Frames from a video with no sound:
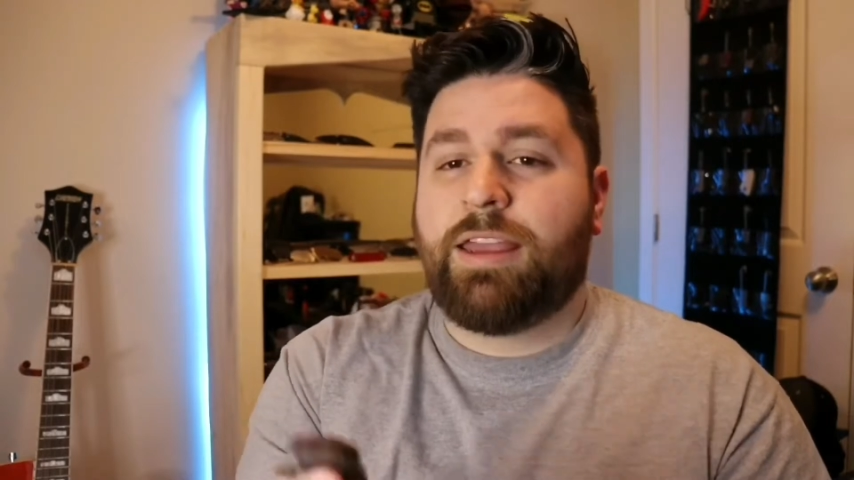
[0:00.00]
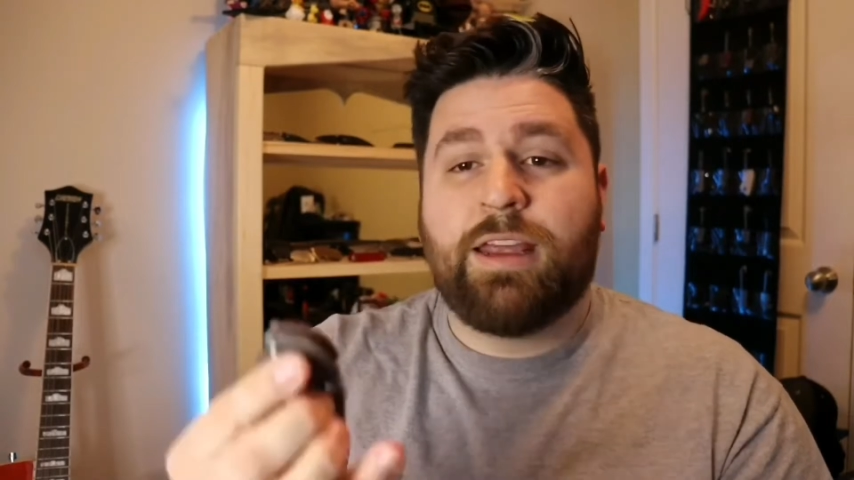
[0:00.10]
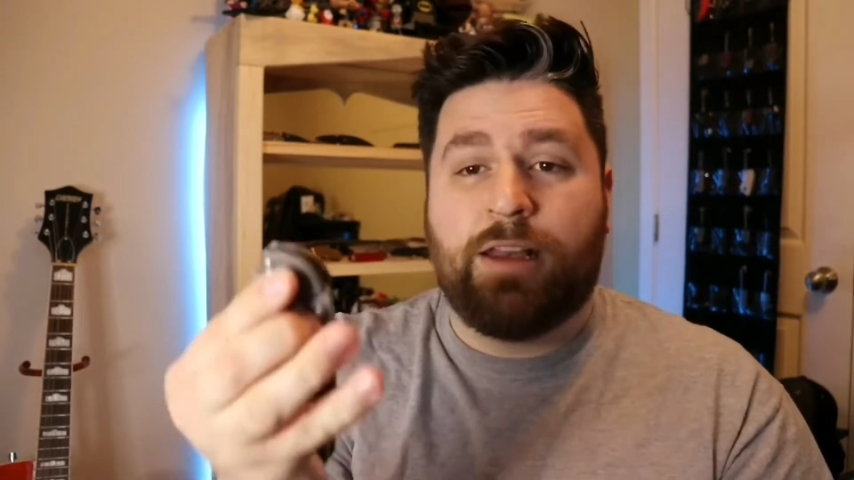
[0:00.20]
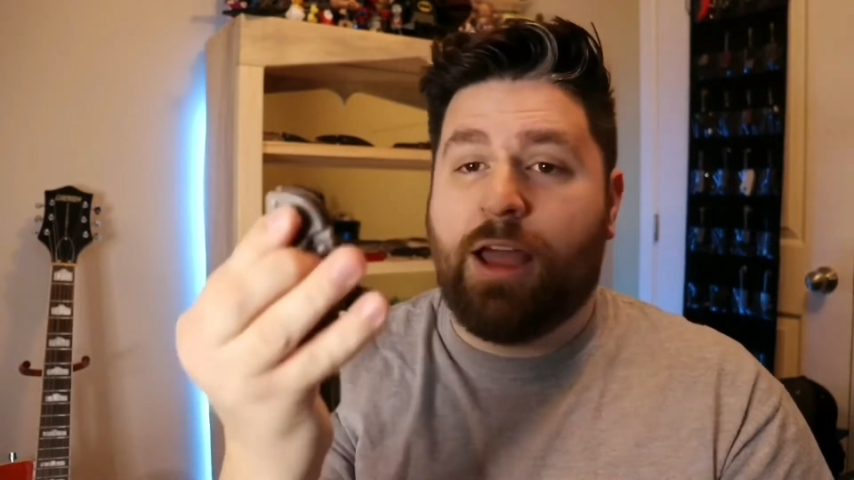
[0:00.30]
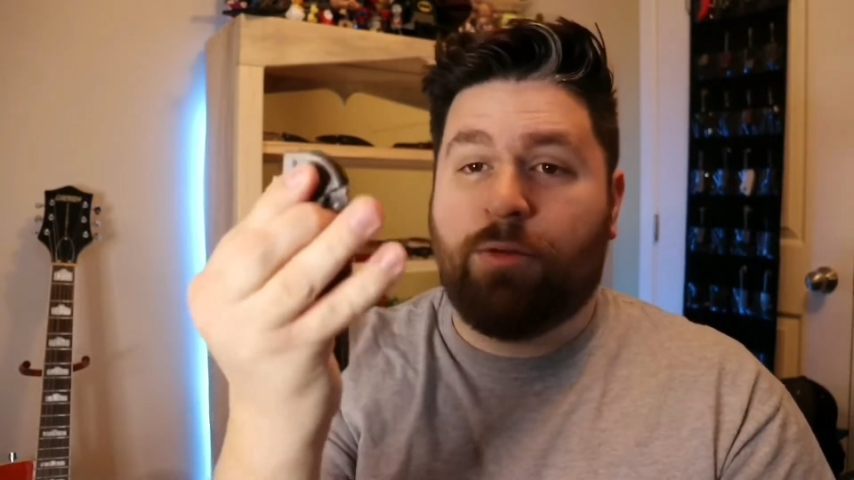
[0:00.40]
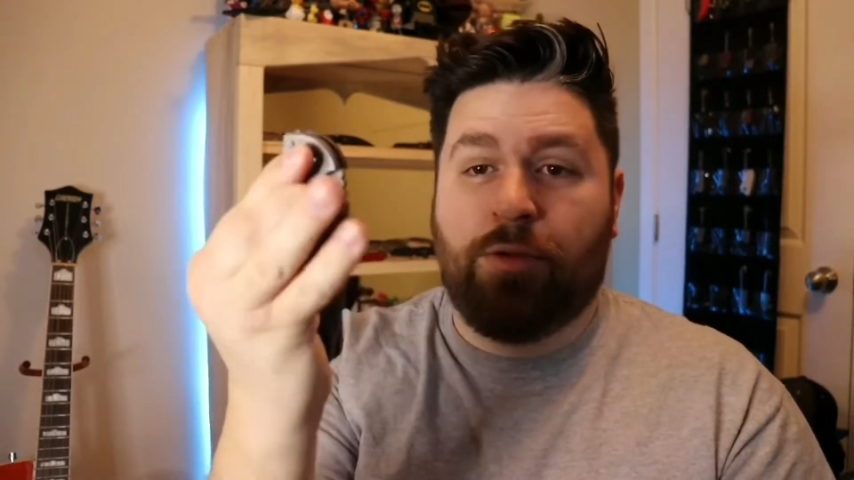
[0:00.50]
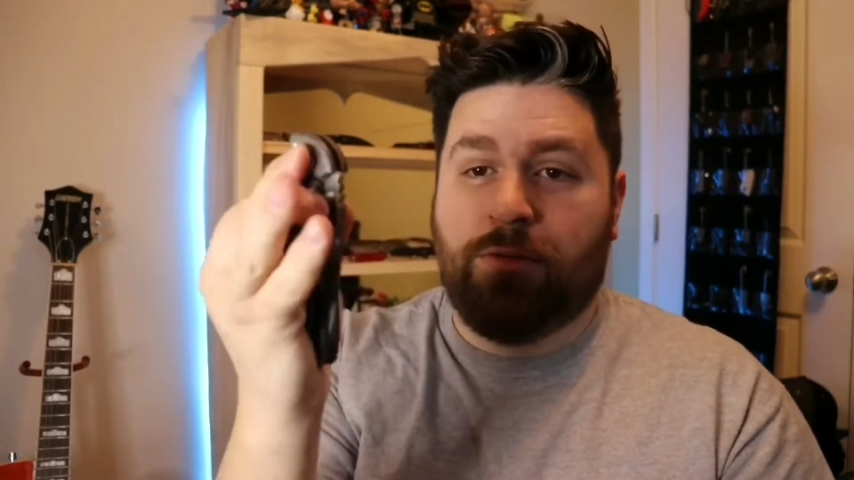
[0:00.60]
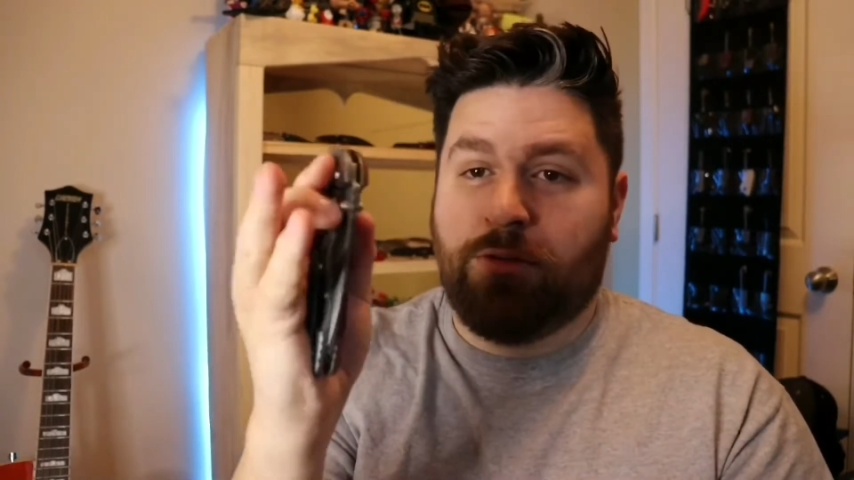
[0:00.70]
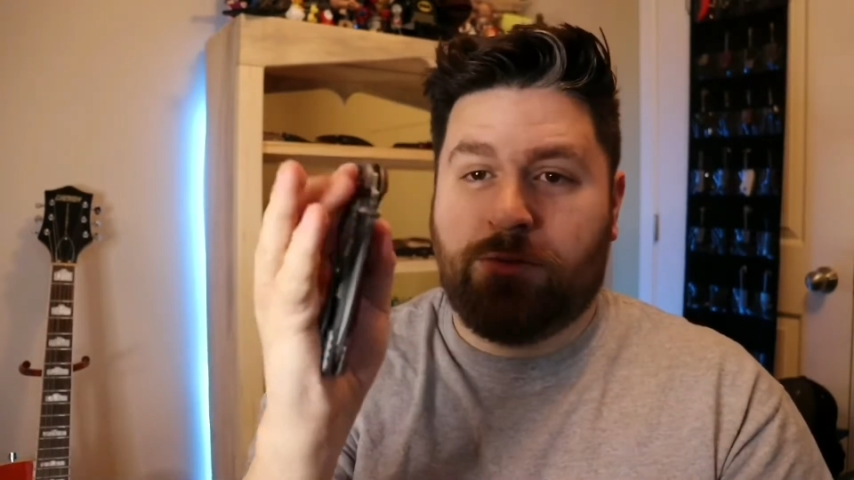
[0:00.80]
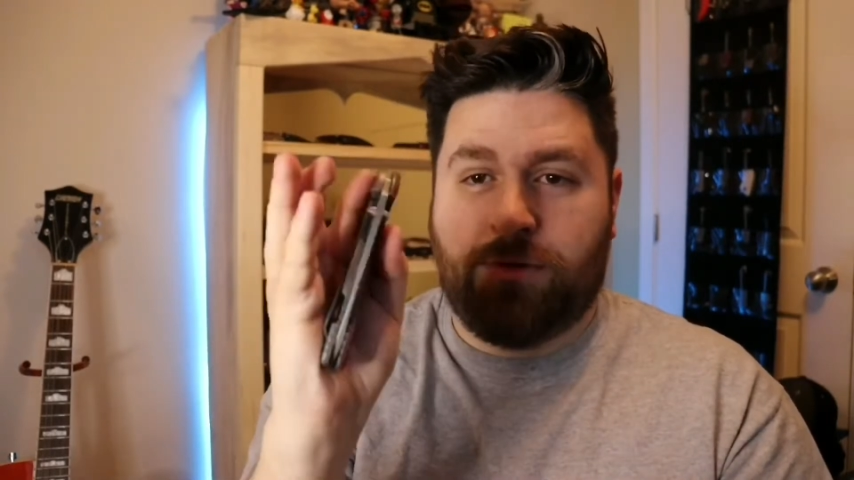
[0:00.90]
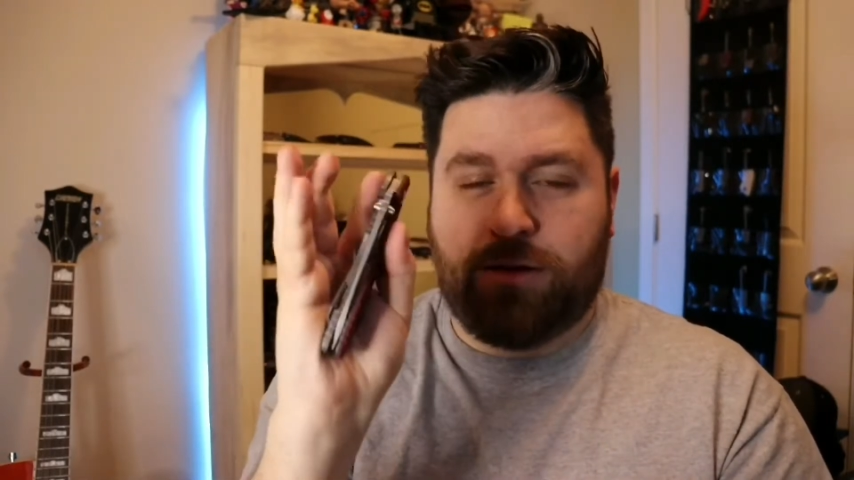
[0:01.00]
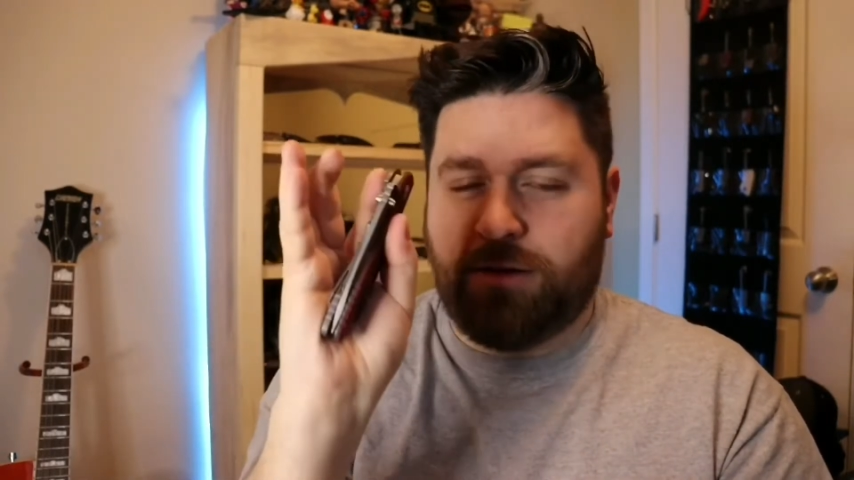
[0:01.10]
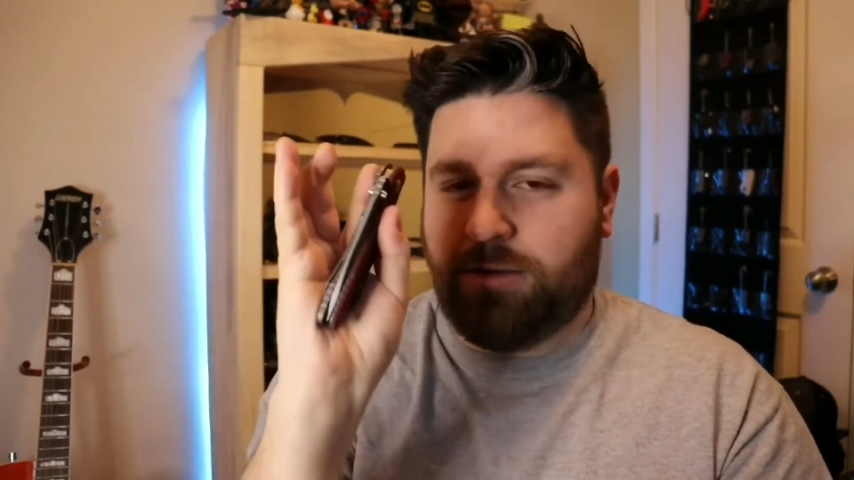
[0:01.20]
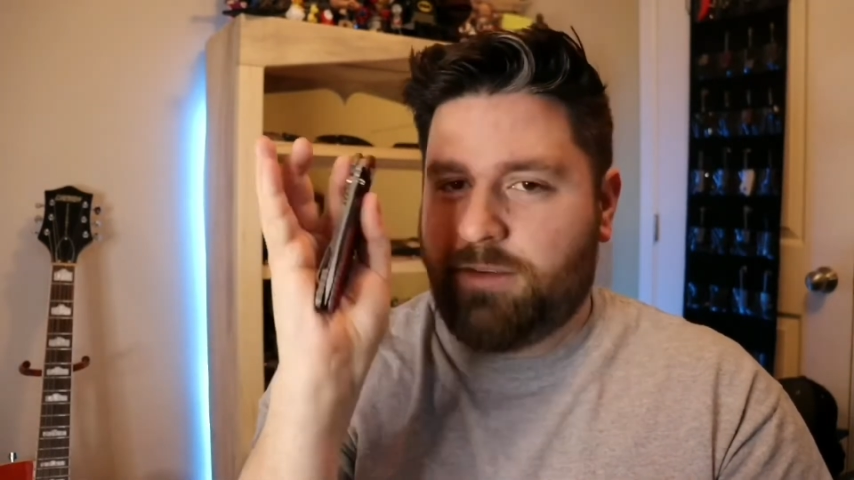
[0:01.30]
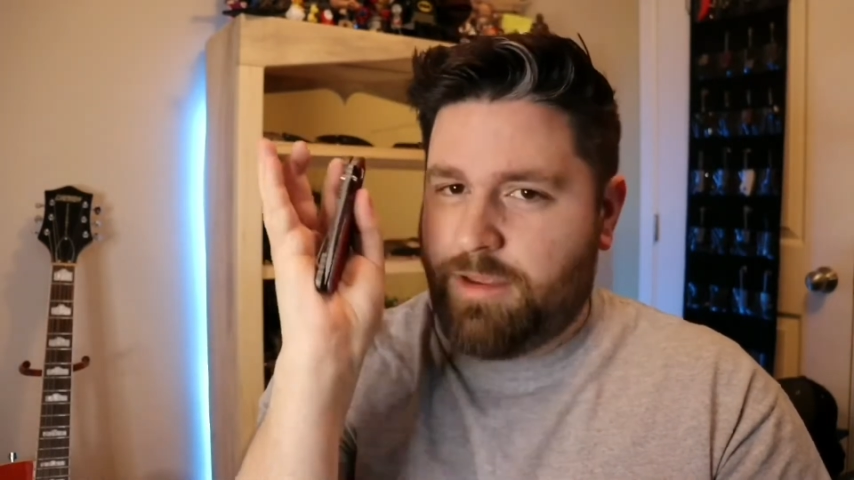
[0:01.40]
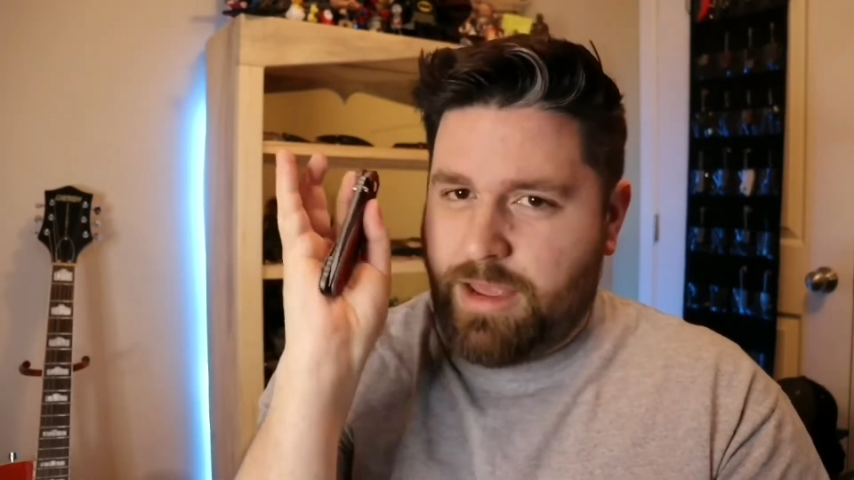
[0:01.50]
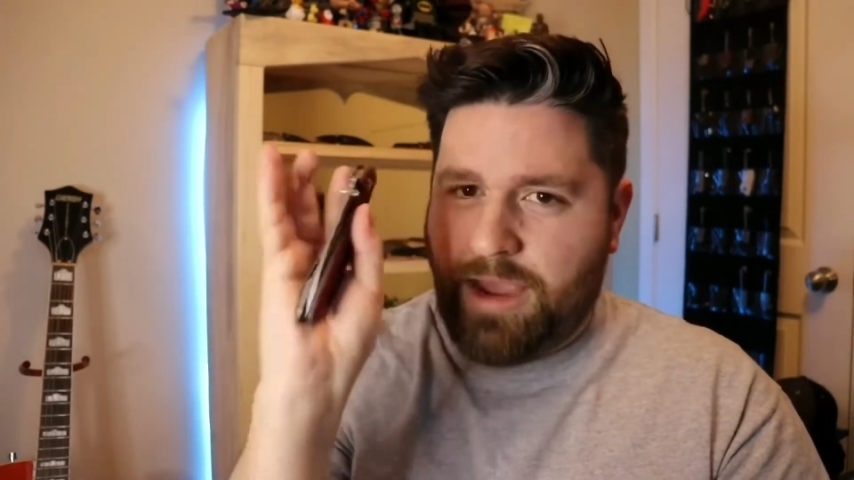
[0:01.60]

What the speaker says: cannot reverse flick this